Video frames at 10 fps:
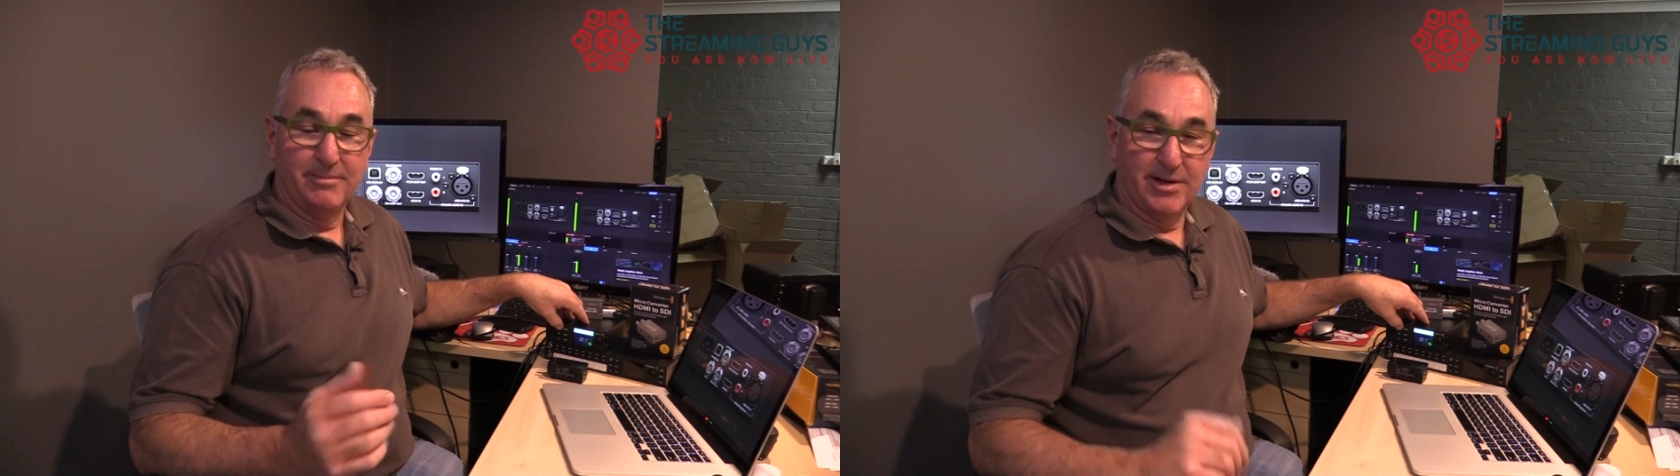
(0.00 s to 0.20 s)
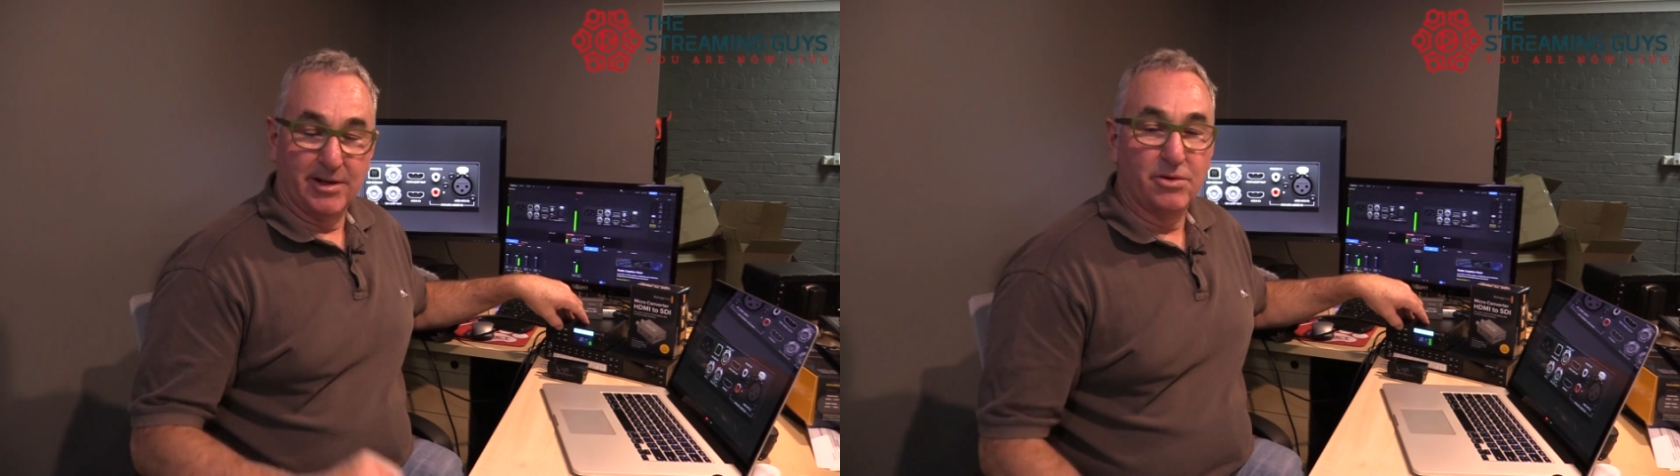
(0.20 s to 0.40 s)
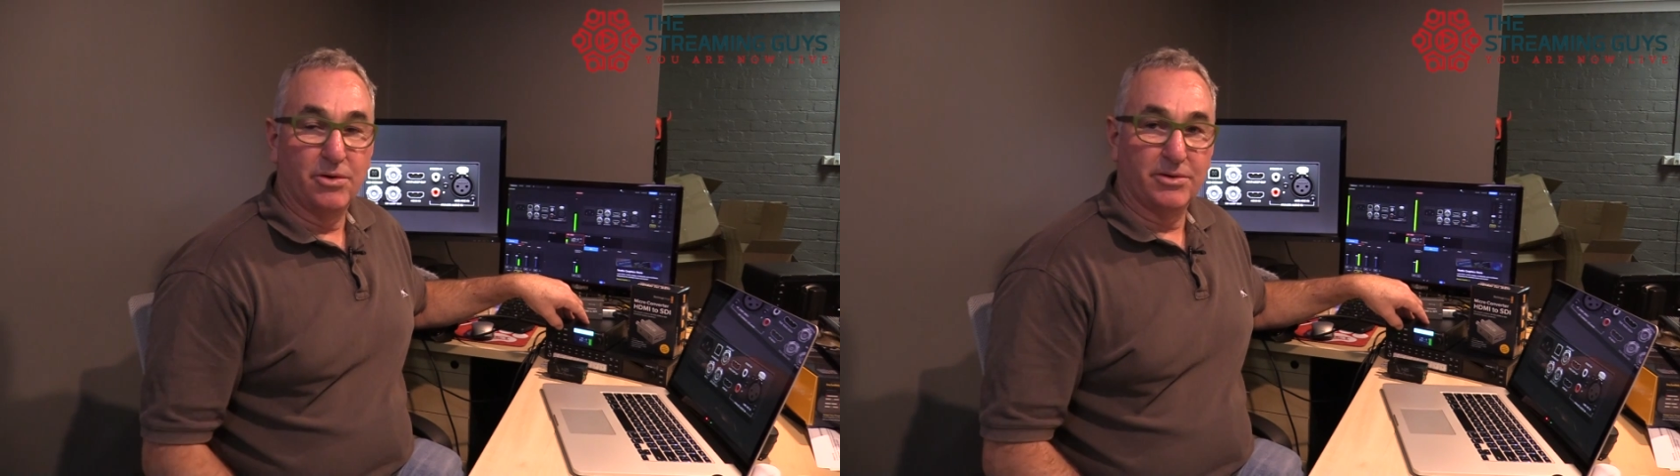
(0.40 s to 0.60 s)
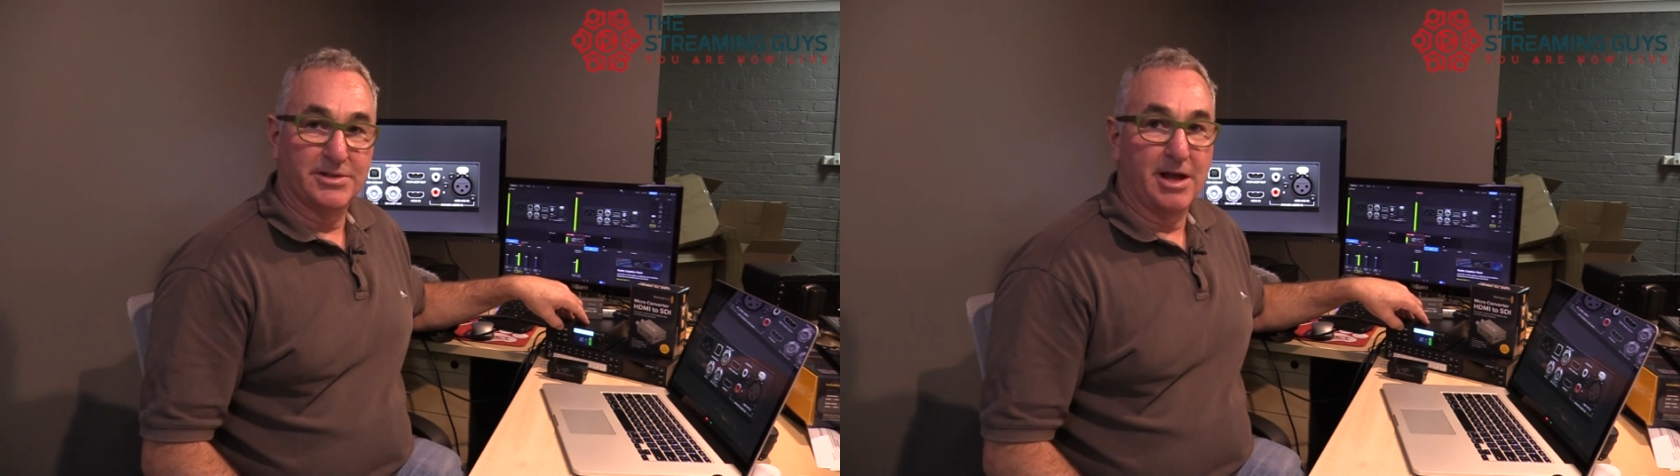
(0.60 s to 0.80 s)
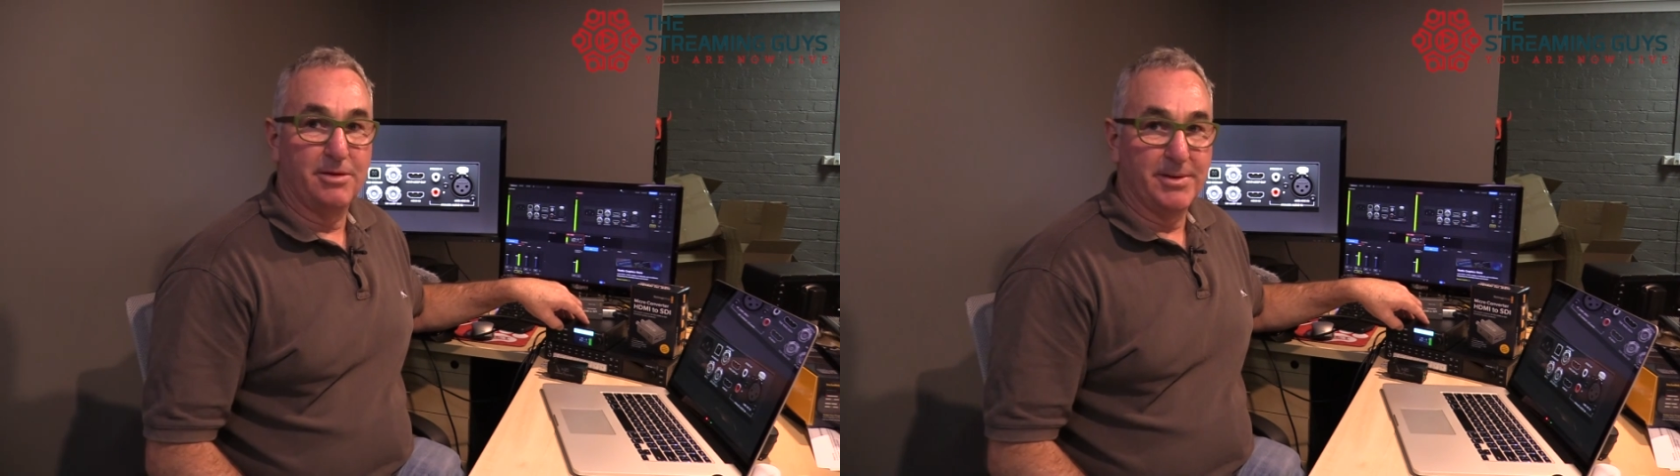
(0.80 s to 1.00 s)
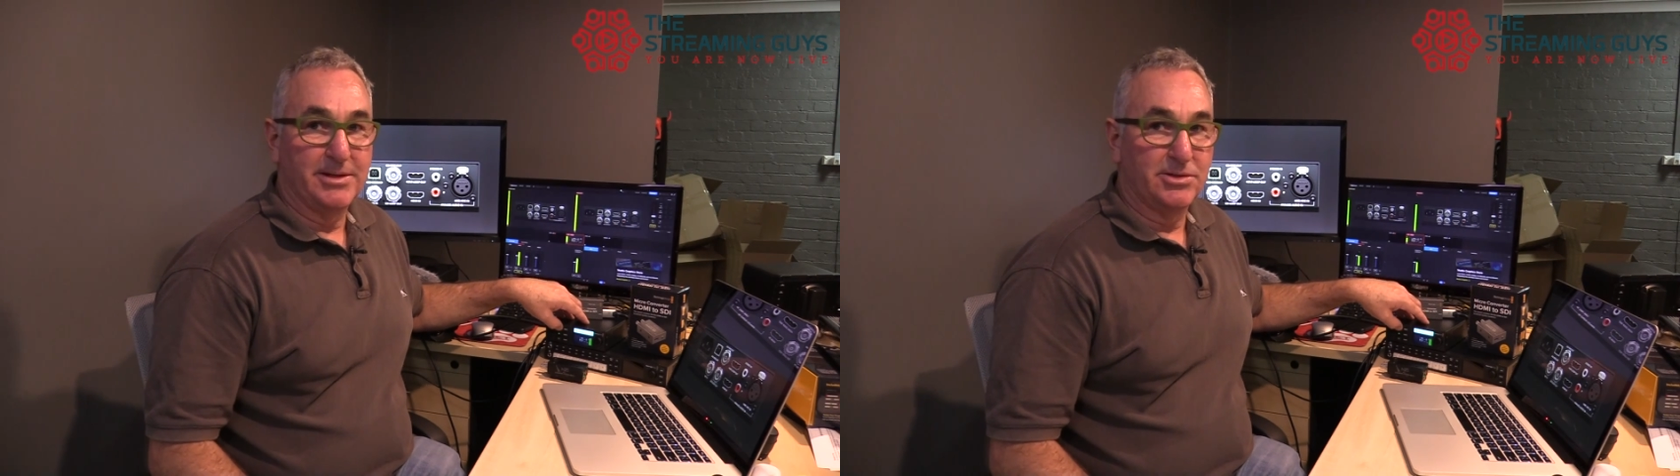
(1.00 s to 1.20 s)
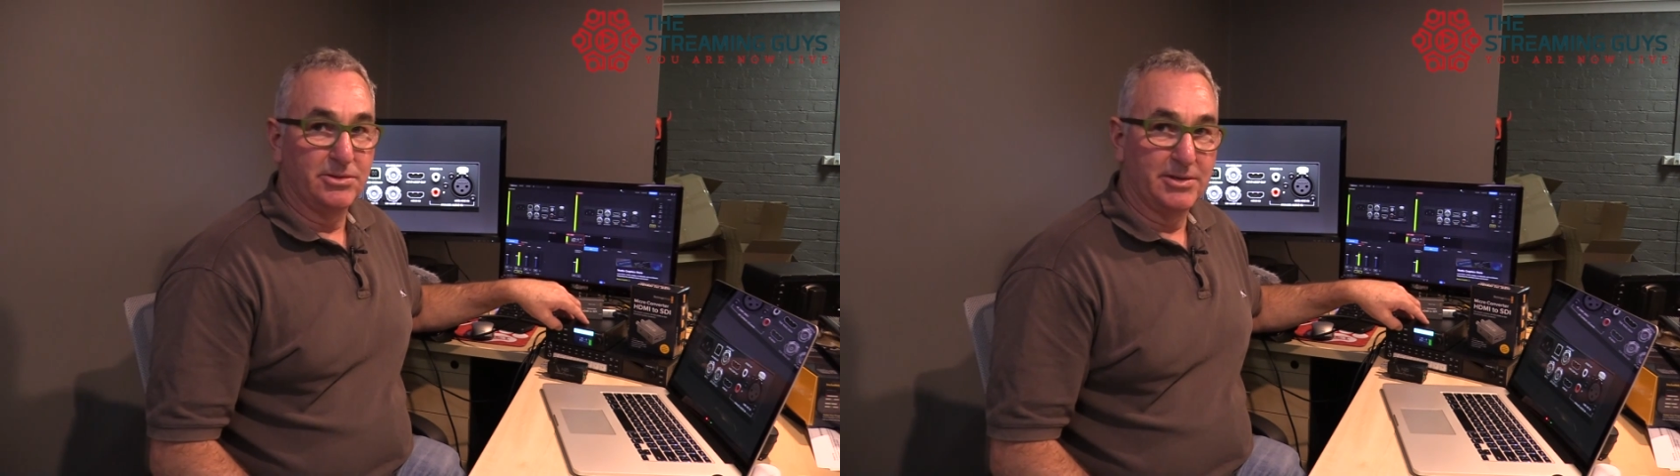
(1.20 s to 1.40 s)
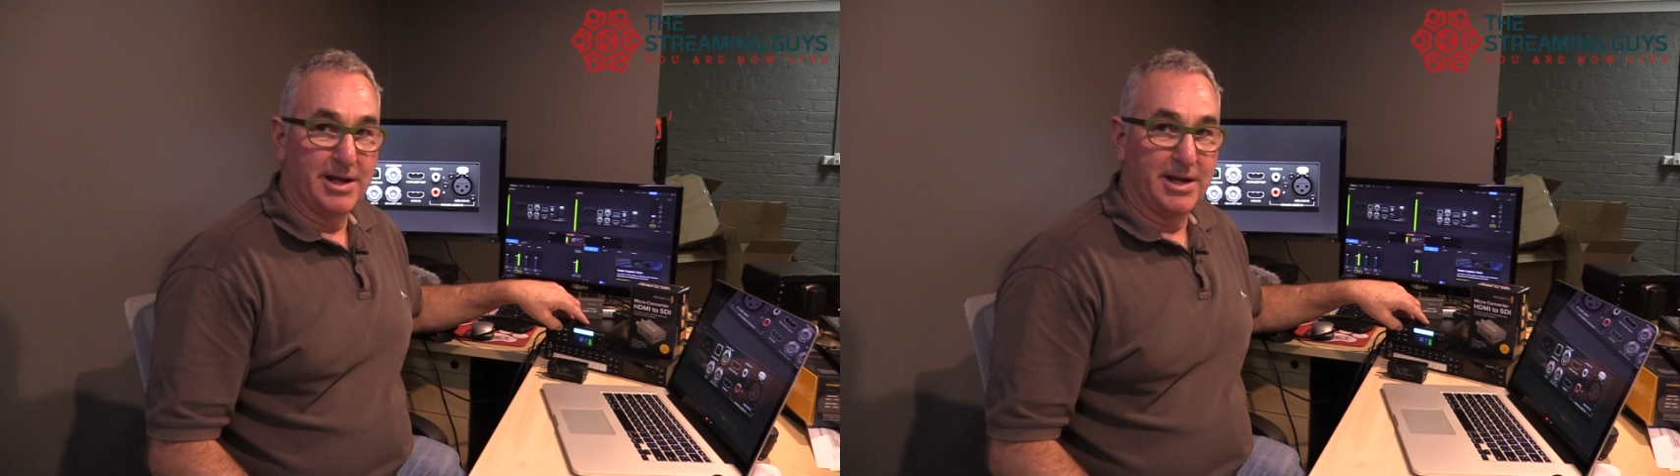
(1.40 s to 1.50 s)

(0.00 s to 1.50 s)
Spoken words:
But it could also be two